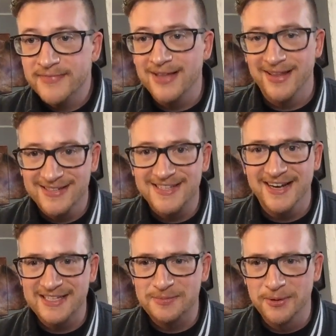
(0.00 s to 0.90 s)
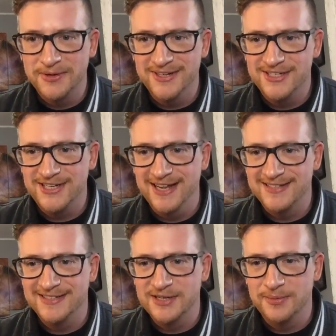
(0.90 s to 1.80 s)
Alexa has spoken. She has
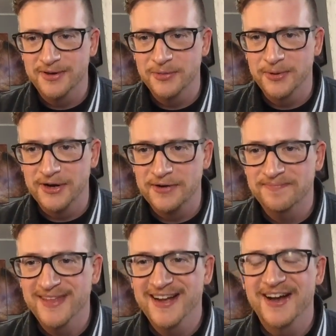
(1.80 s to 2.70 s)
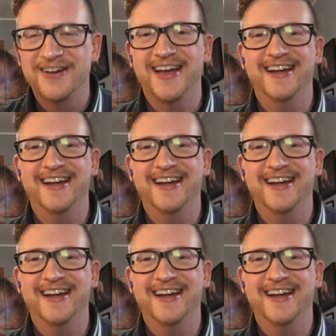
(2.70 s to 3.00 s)
determined the winner. Okay.